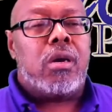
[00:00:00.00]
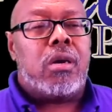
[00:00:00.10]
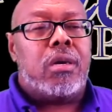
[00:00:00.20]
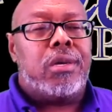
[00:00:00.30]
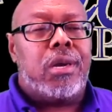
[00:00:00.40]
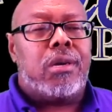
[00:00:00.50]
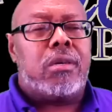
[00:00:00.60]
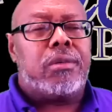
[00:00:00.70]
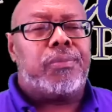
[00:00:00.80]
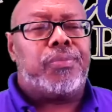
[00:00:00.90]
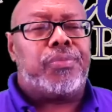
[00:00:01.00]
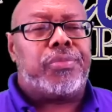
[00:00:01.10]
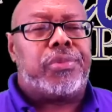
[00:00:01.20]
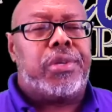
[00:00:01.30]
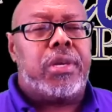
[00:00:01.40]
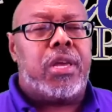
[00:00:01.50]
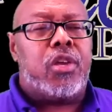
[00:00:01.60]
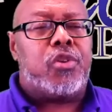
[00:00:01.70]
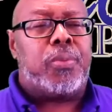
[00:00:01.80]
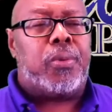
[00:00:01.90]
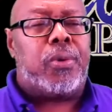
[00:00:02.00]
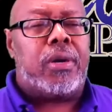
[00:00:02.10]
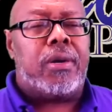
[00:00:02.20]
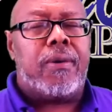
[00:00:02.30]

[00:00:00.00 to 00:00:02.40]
A young teenage boy,